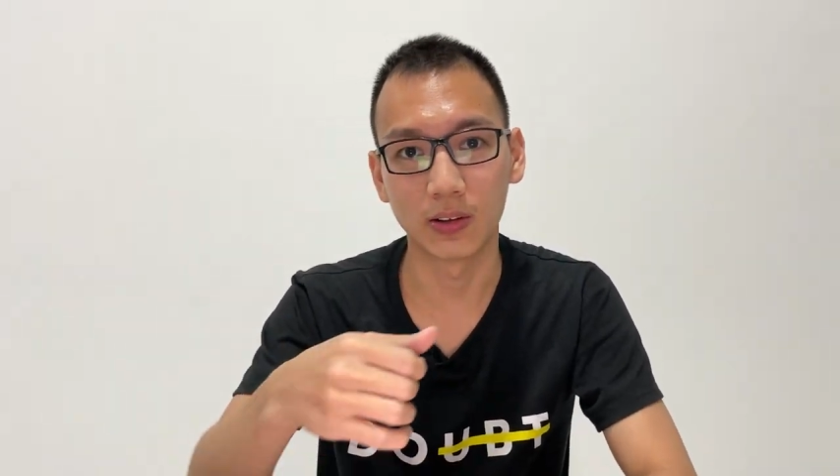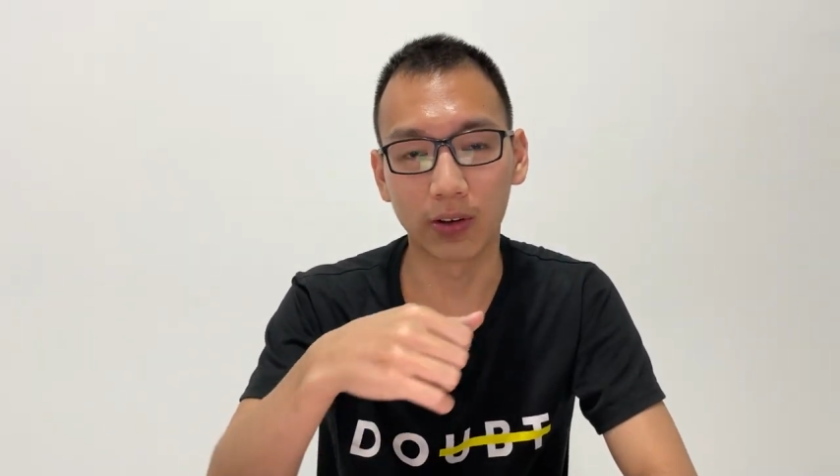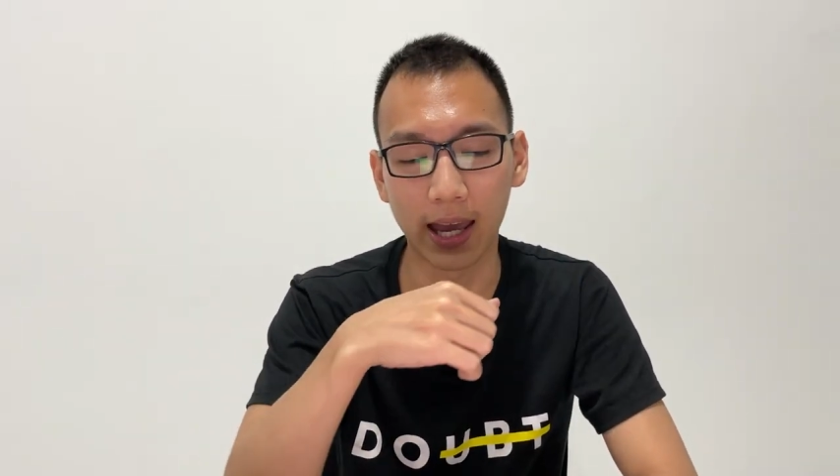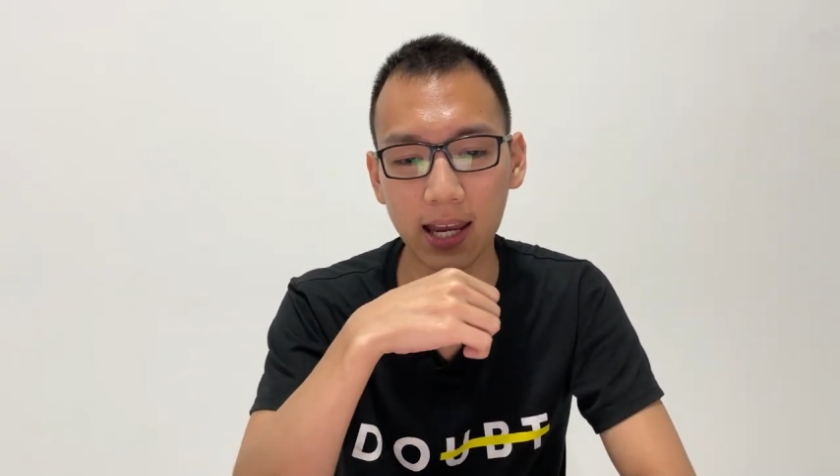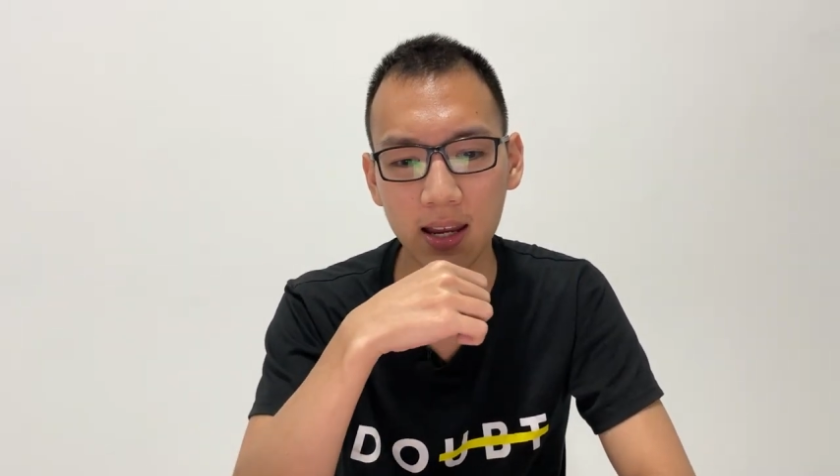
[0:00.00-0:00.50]

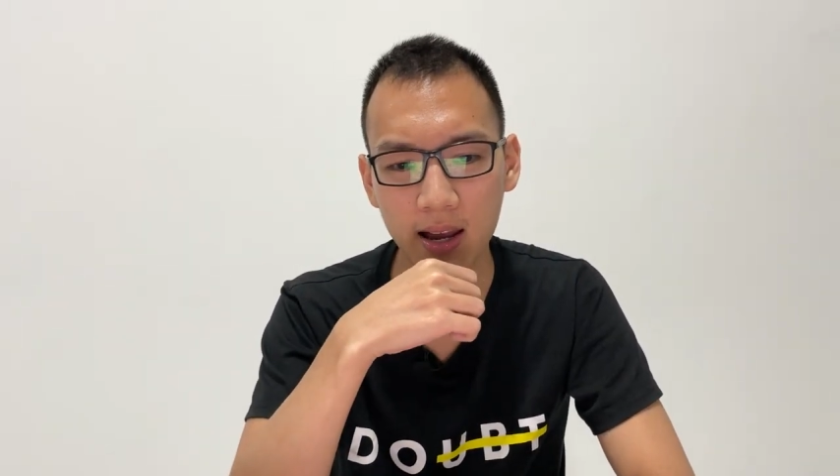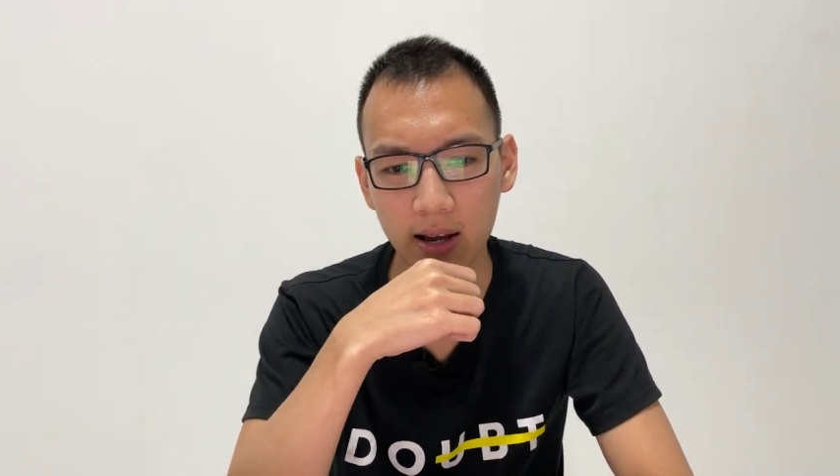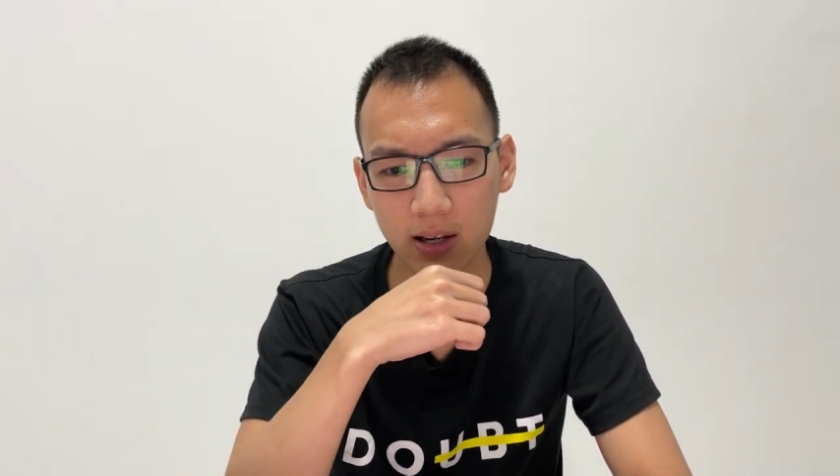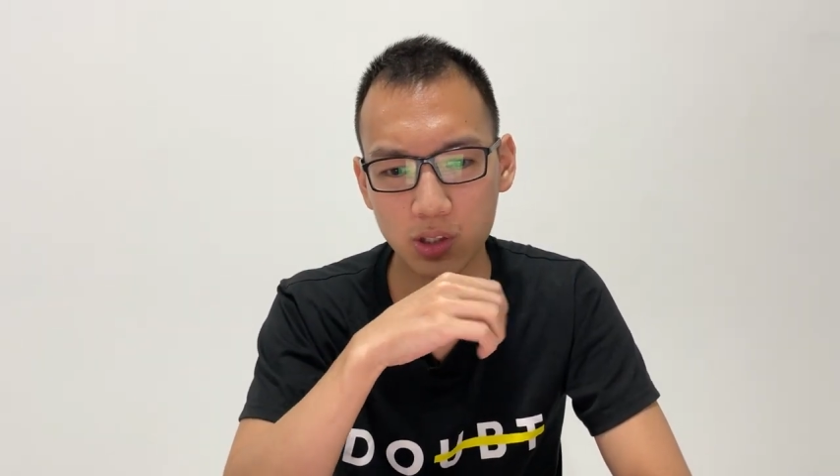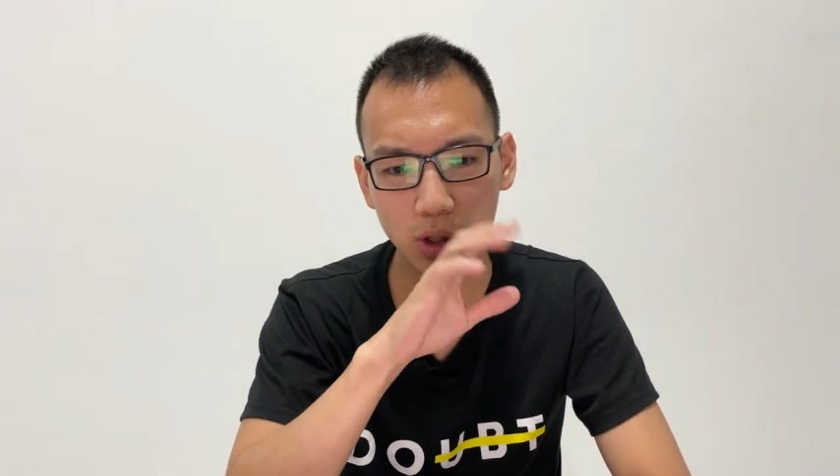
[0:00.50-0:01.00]
Okay?
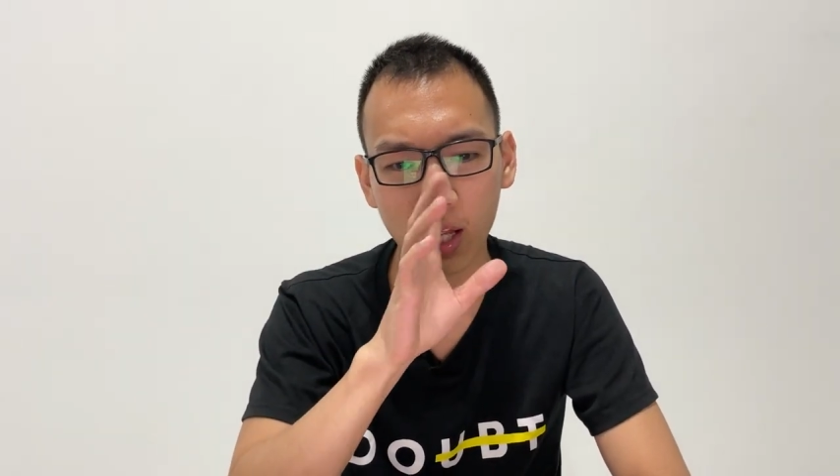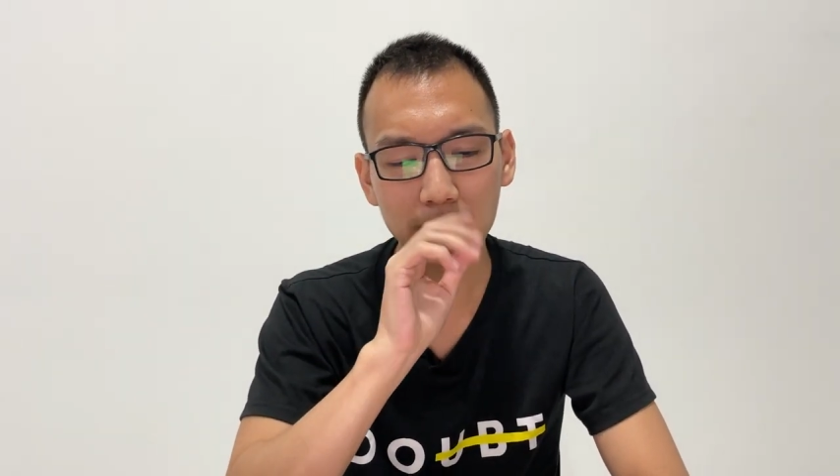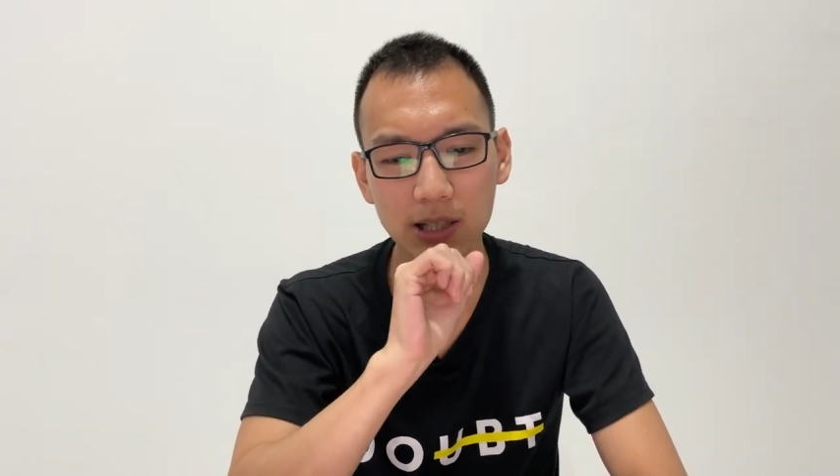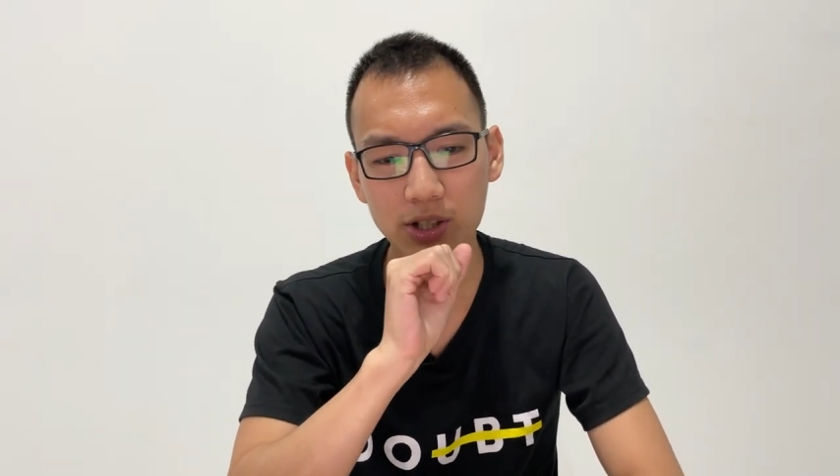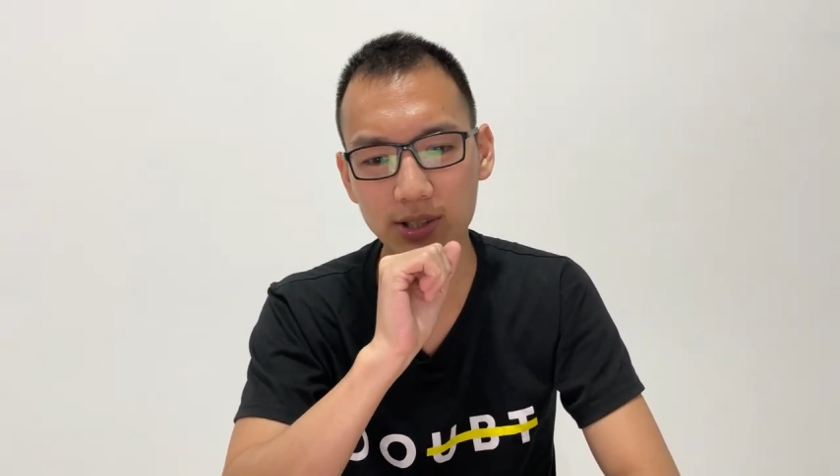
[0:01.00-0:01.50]
So
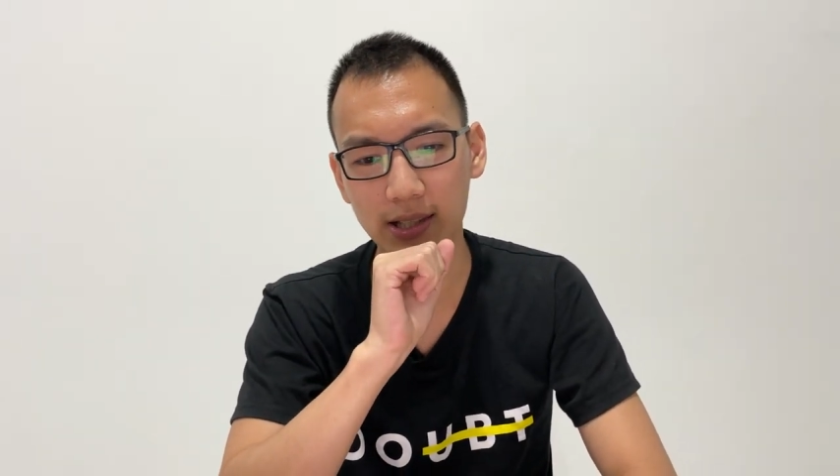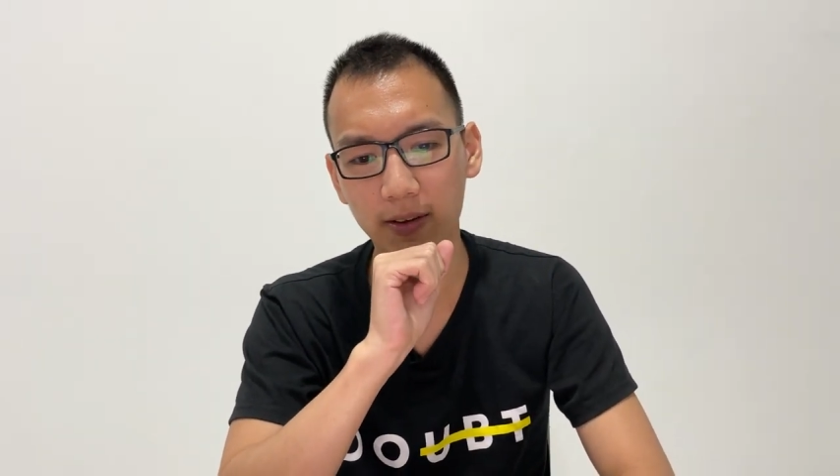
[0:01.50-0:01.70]
let me just